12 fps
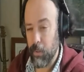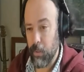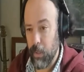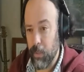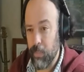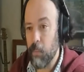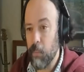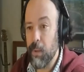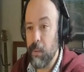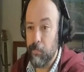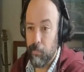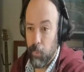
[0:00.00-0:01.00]
can then
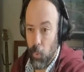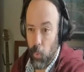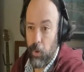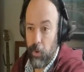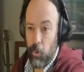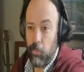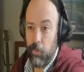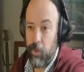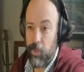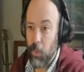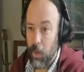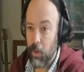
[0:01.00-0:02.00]
be ported over
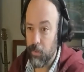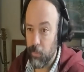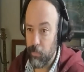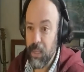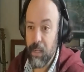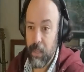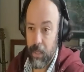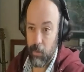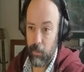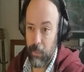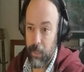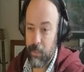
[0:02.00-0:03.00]
to other media
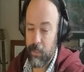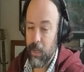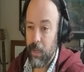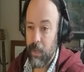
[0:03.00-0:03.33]
outlets,